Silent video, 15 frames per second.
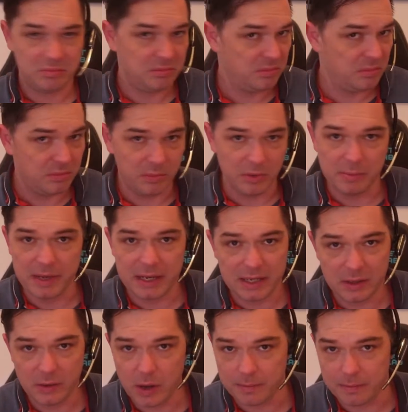We'll make
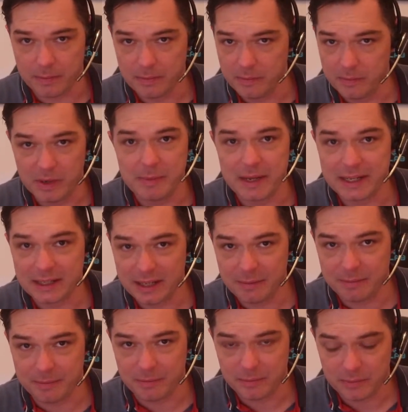it up. We'll make it
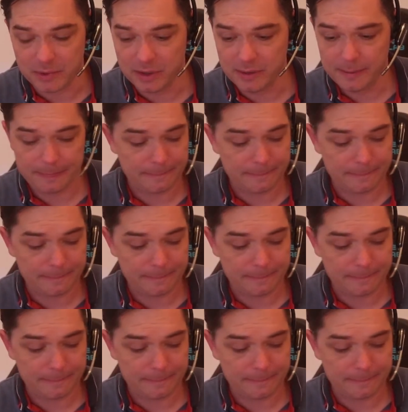happen, right?